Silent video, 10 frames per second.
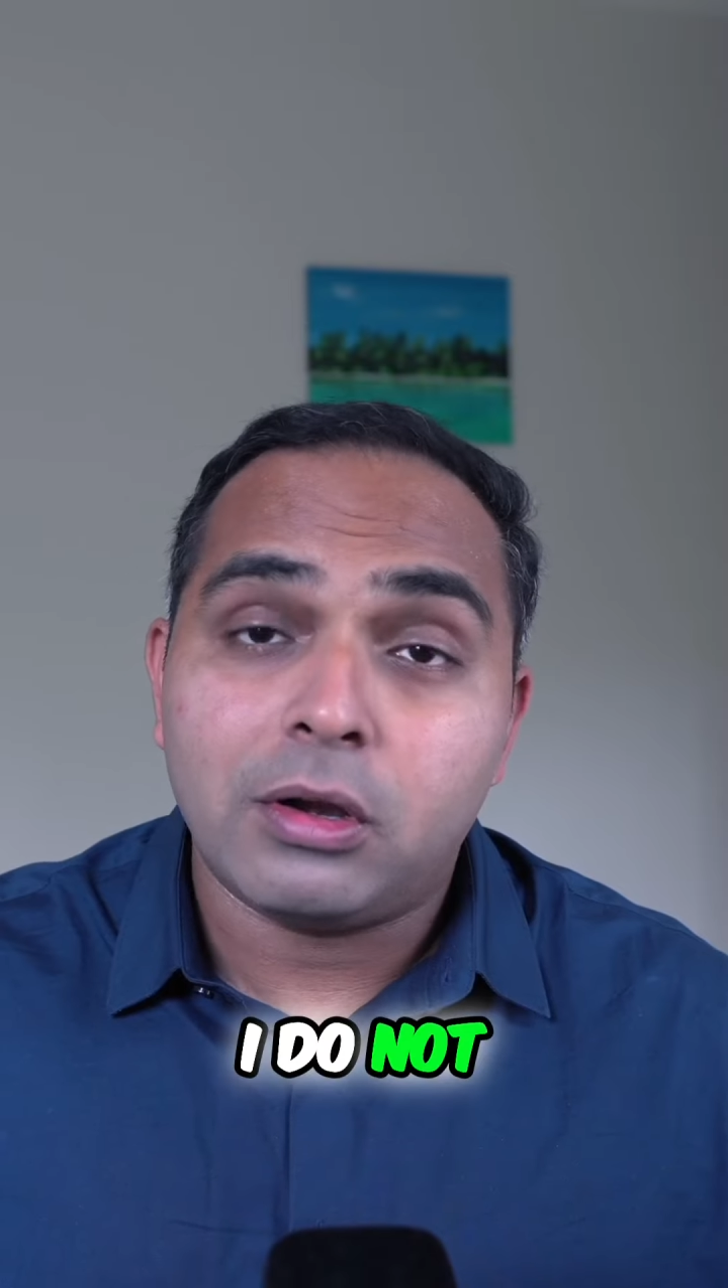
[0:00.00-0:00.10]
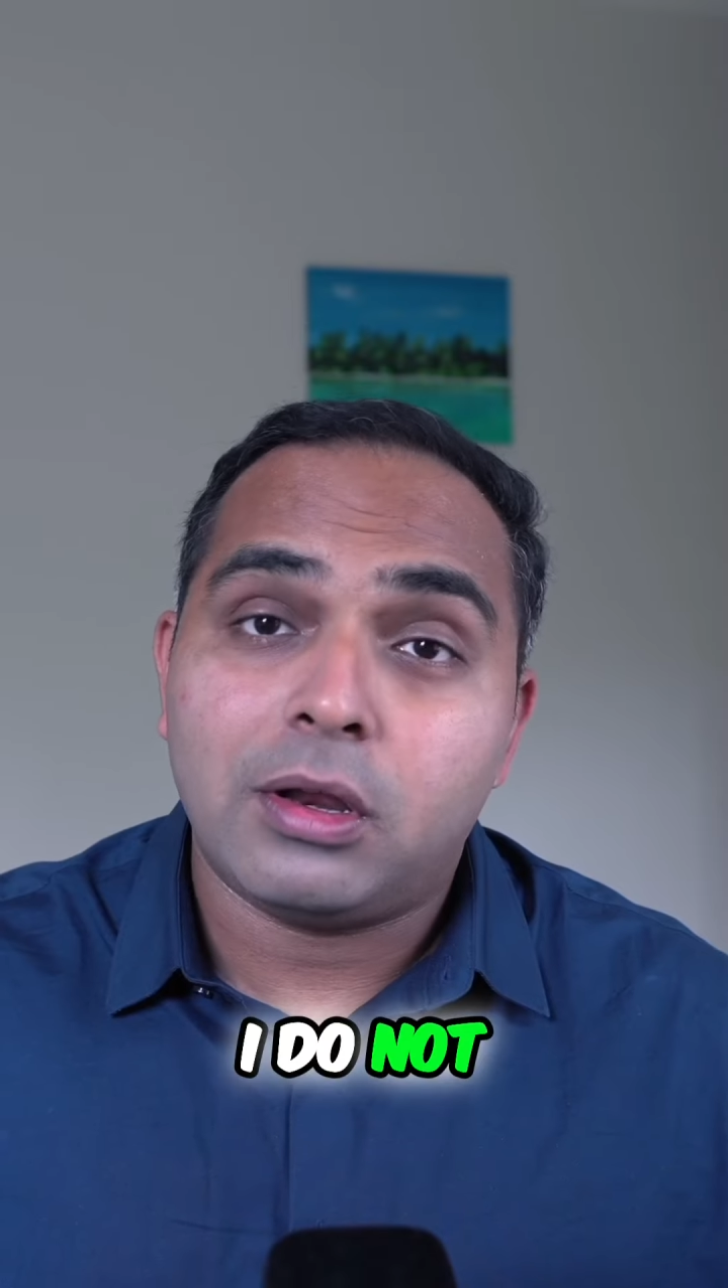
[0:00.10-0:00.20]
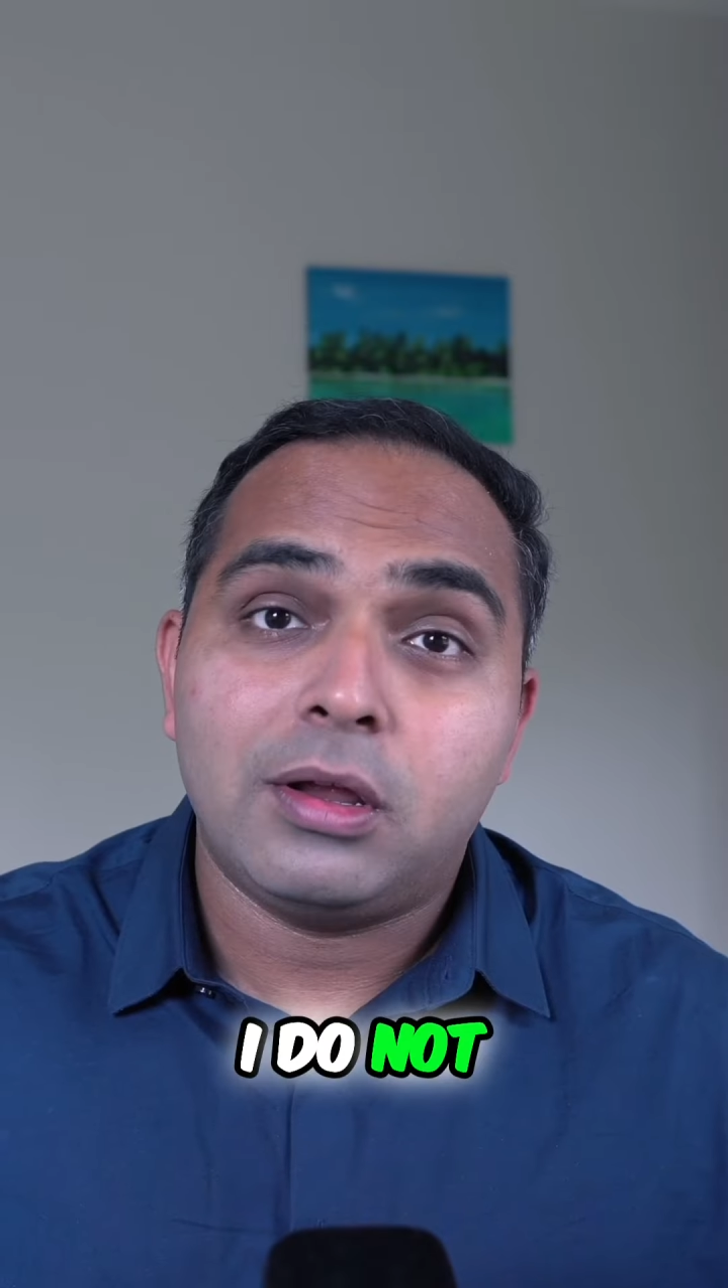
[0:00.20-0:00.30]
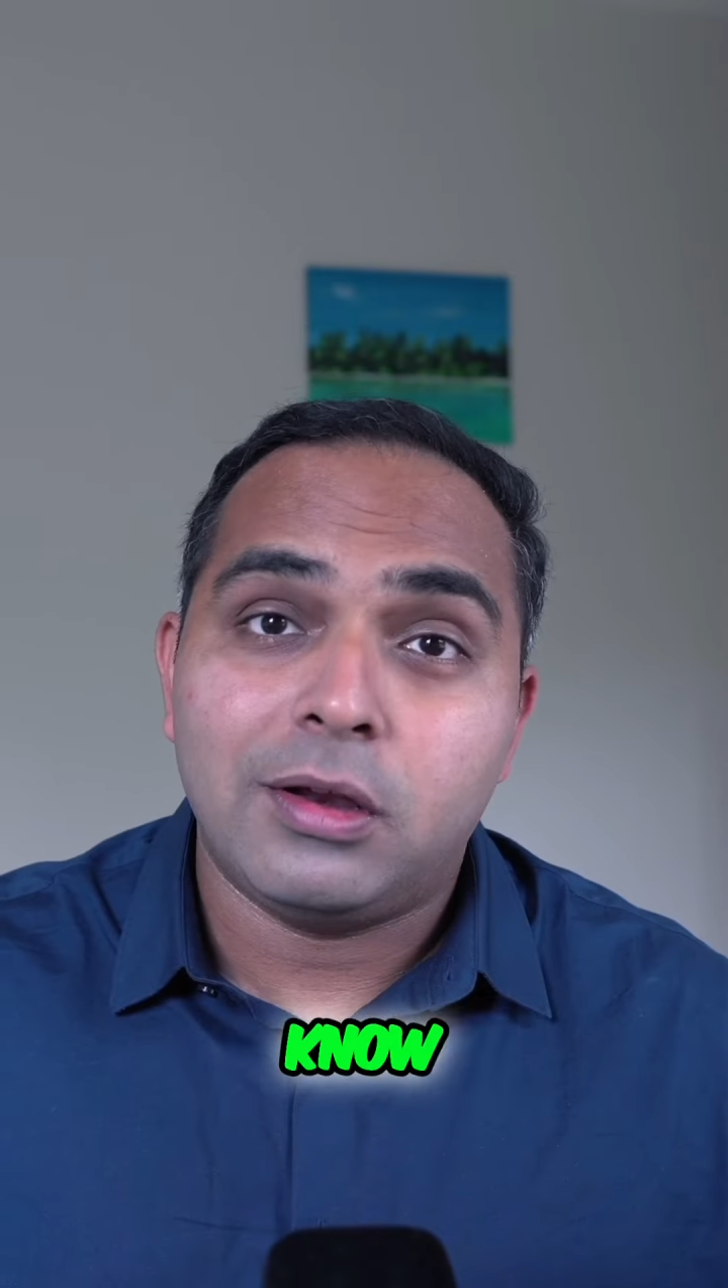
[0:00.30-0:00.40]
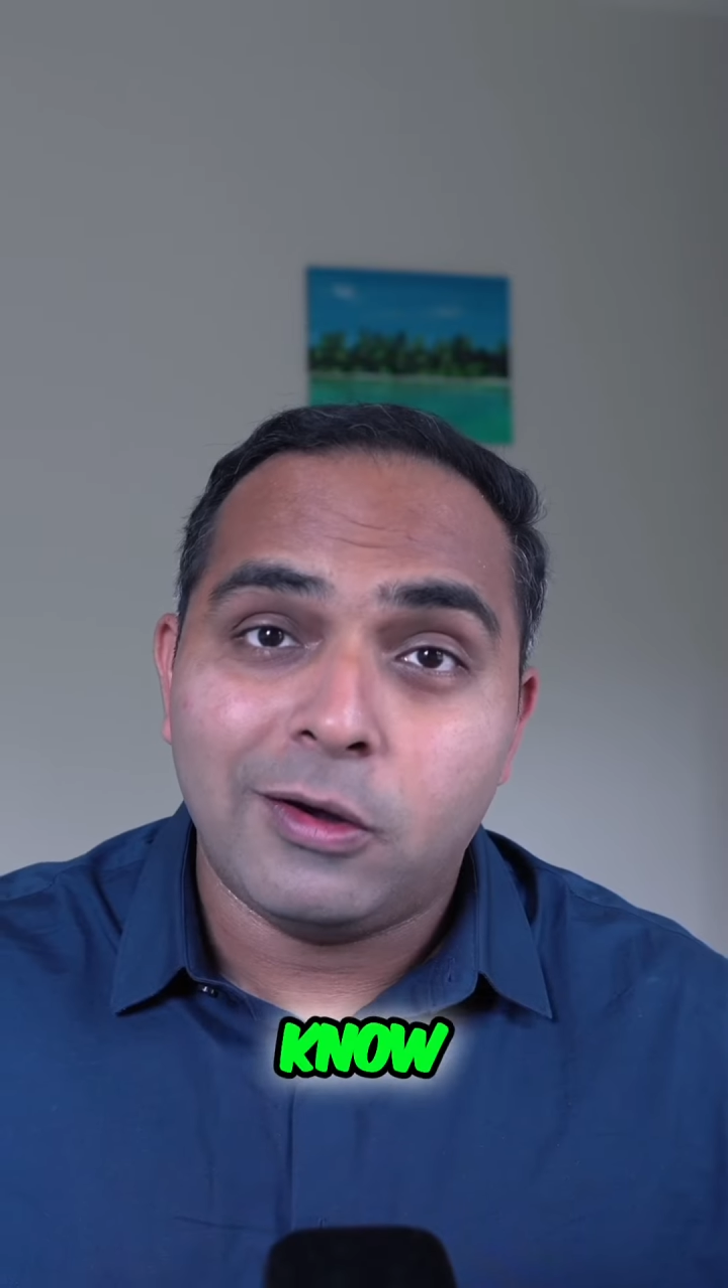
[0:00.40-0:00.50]

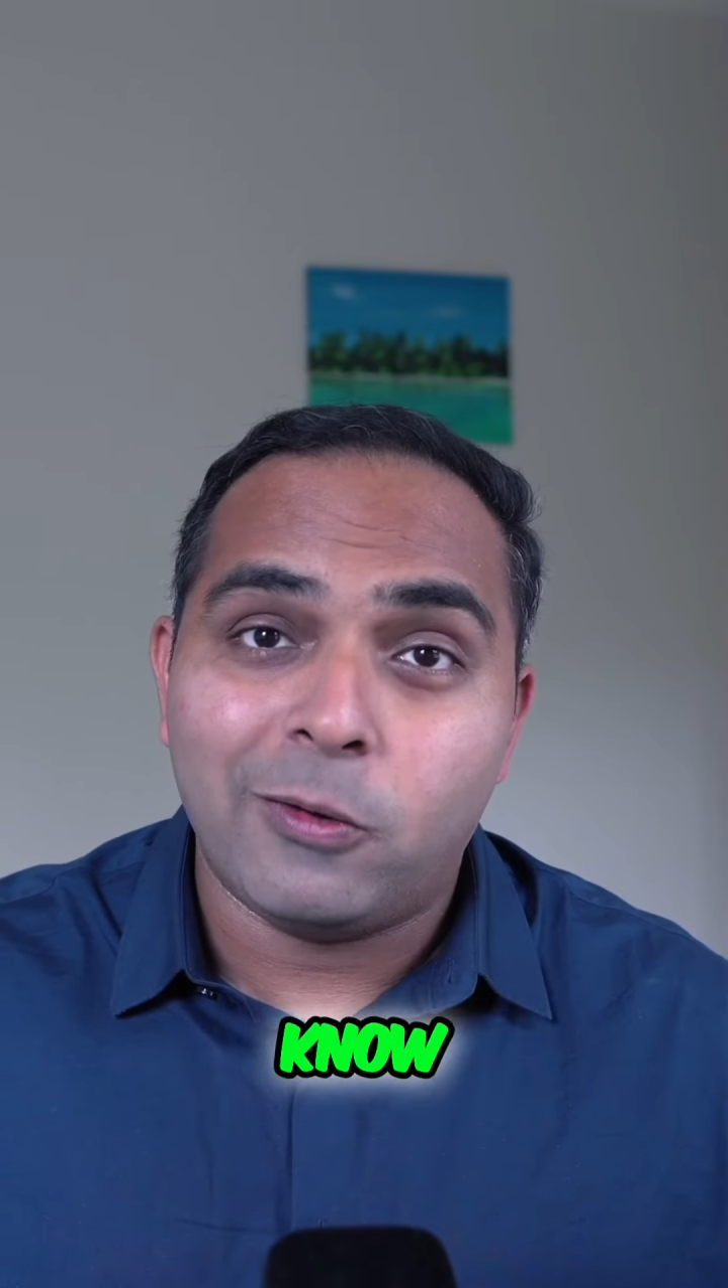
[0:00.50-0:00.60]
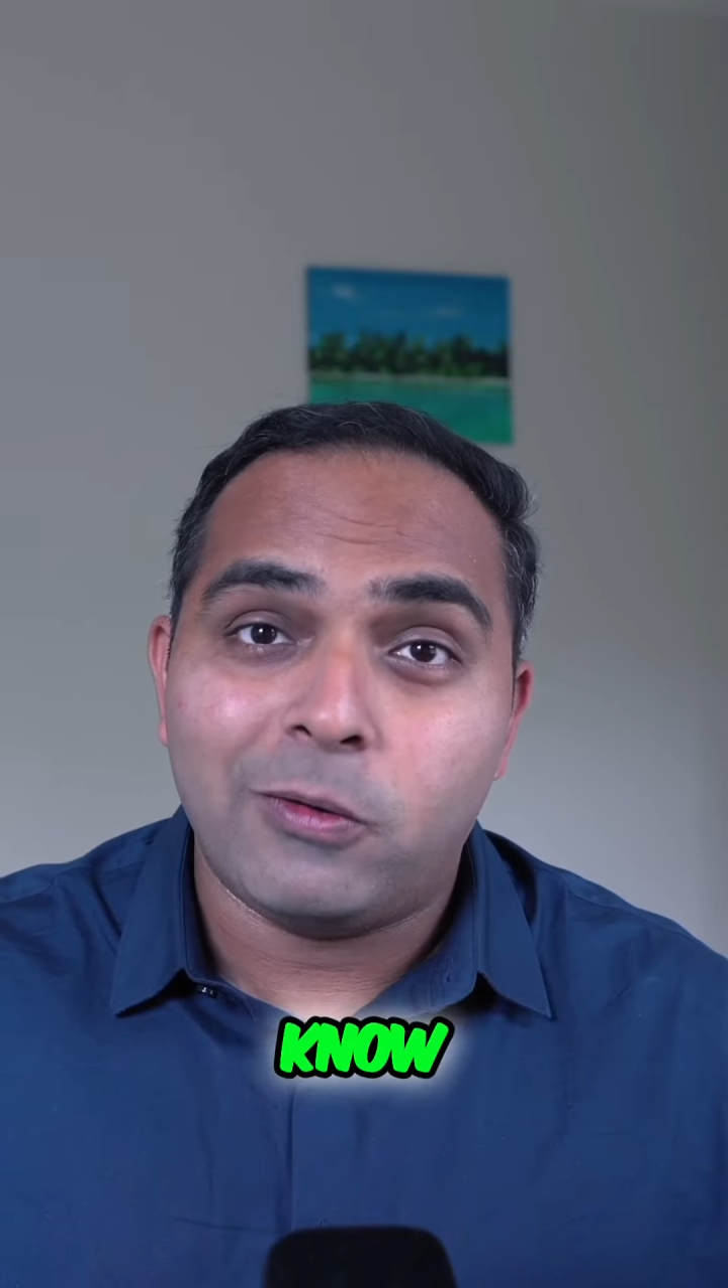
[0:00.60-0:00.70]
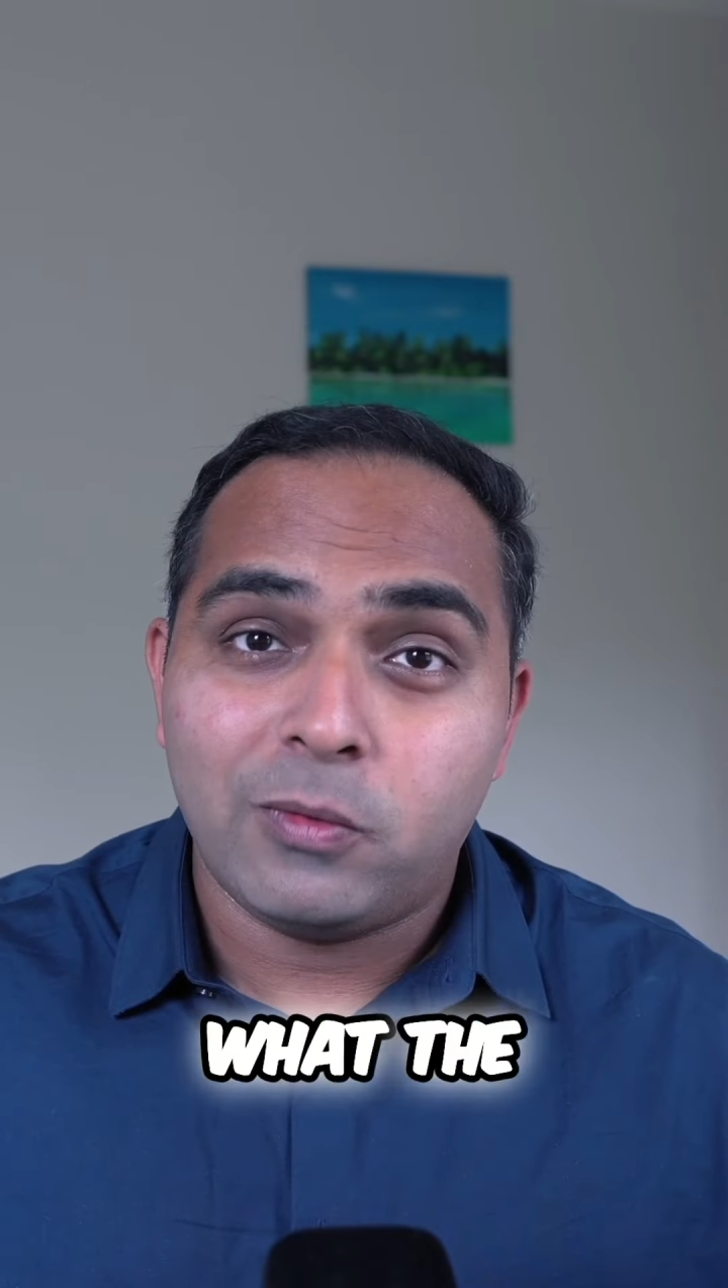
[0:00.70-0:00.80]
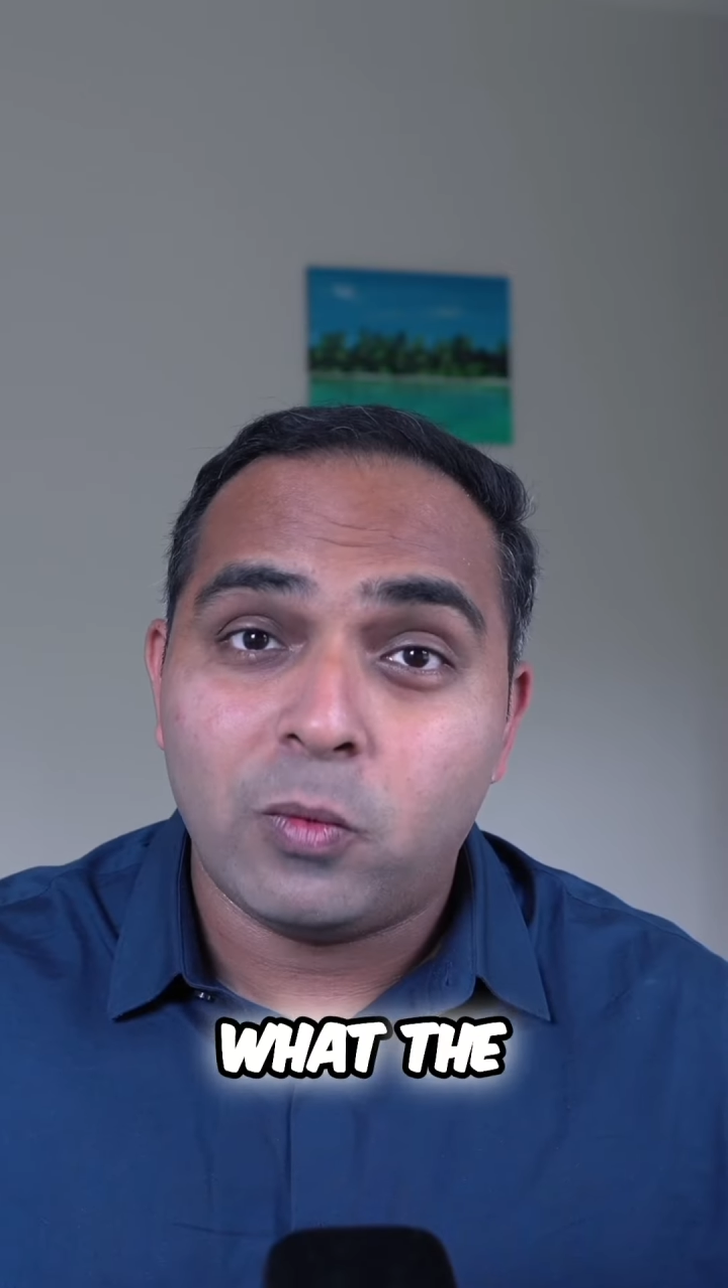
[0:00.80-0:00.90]
know what